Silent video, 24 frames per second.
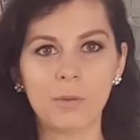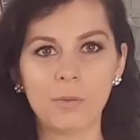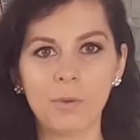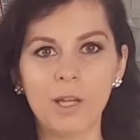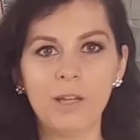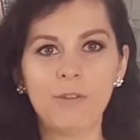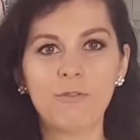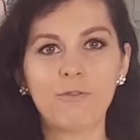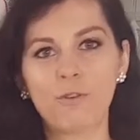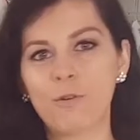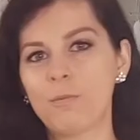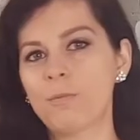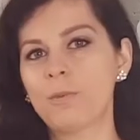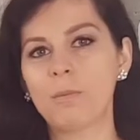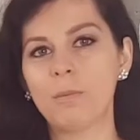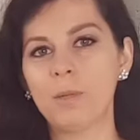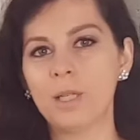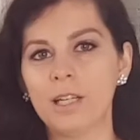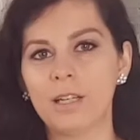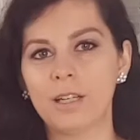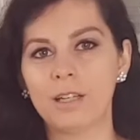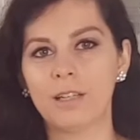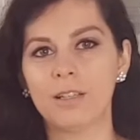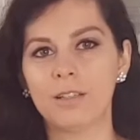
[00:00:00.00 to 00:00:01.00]
way from the
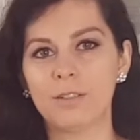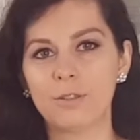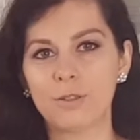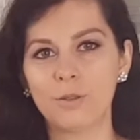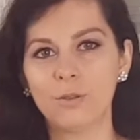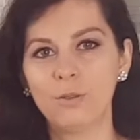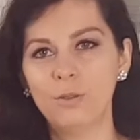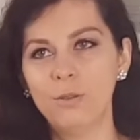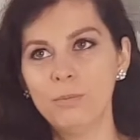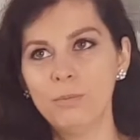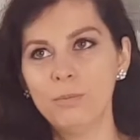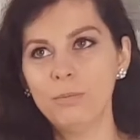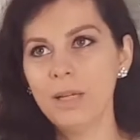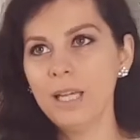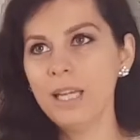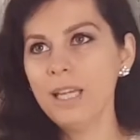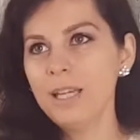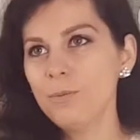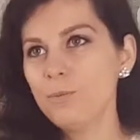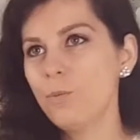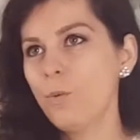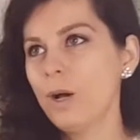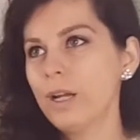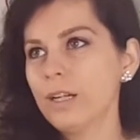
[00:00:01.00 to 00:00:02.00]
beginning. So you
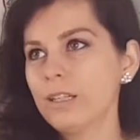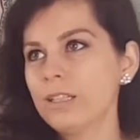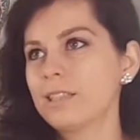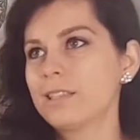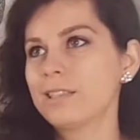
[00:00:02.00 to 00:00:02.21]
may want to